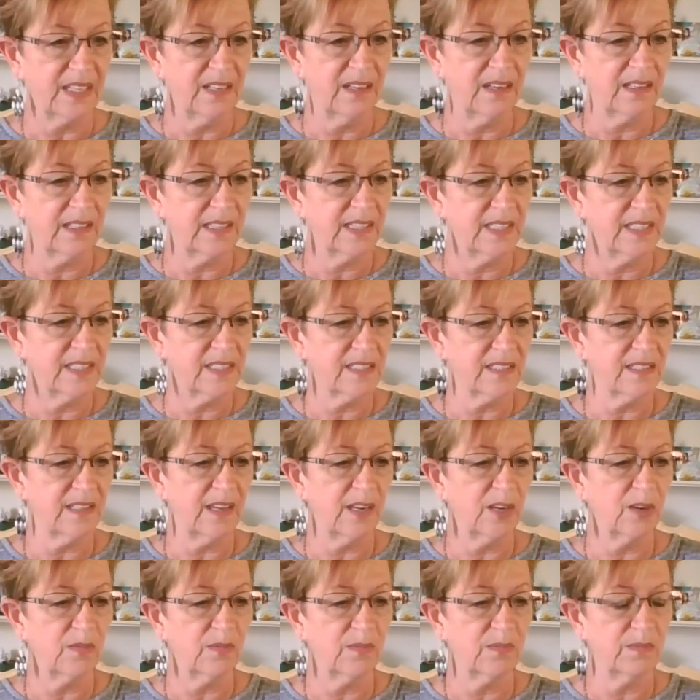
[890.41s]
got this
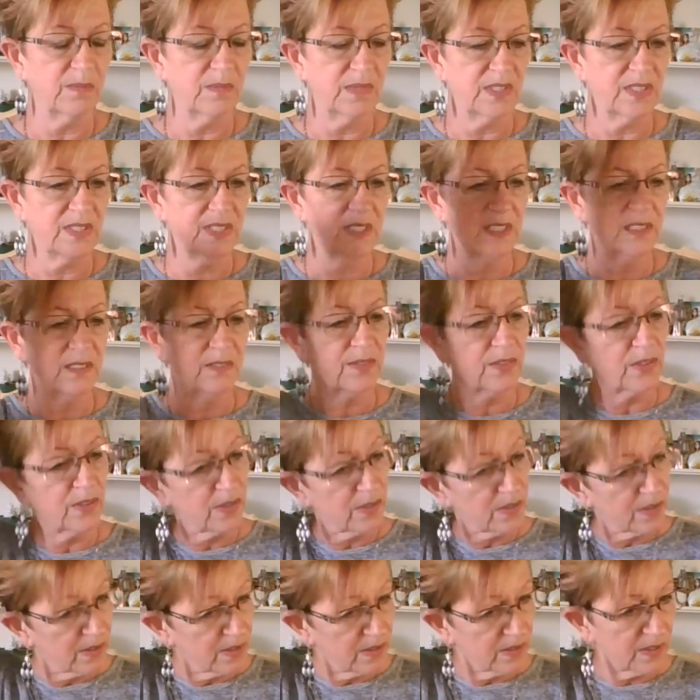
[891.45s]
like
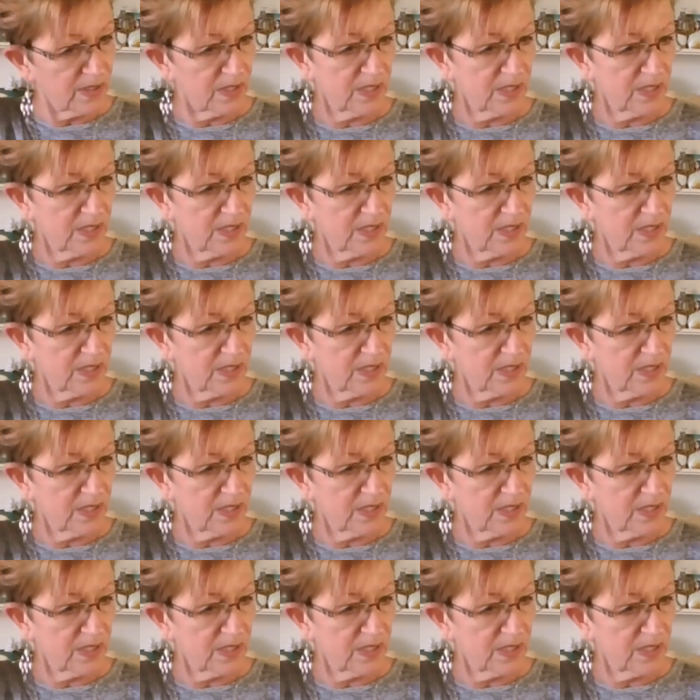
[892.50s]
silver